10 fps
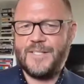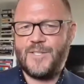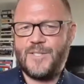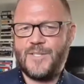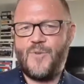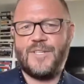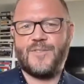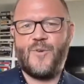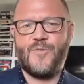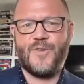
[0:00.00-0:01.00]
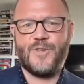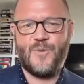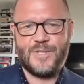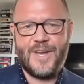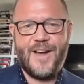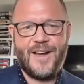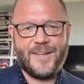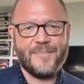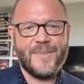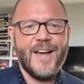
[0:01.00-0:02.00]
great stories over your
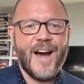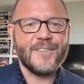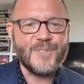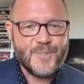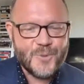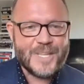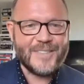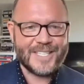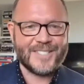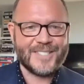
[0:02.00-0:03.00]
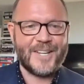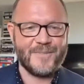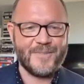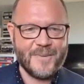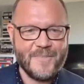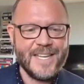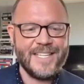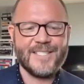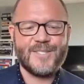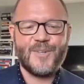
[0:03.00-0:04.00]
time of doing these types of
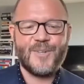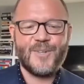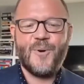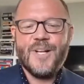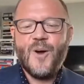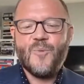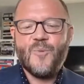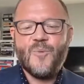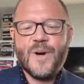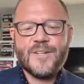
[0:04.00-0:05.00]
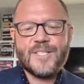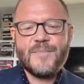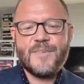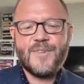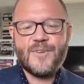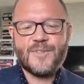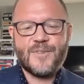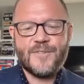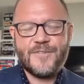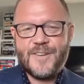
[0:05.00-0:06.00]
committees. So what are some of
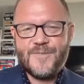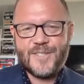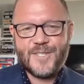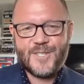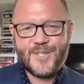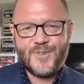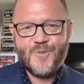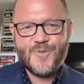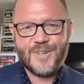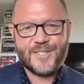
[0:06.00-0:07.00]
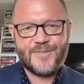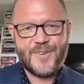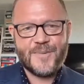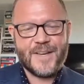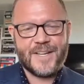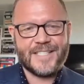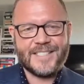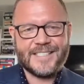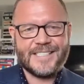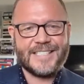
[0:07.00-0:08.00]
your sort of favorite stories from
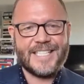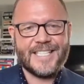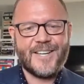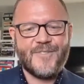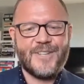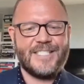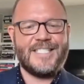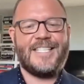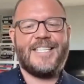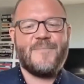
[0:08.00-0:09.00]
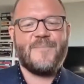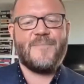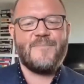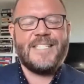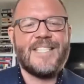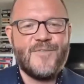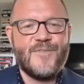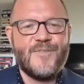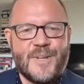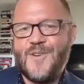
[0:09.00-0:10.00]
the data governance committees
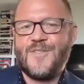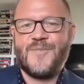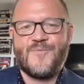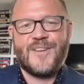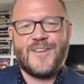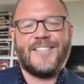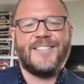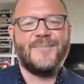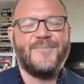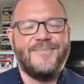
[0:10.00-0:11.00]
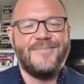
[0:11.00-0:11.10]
that you've been a part of and running?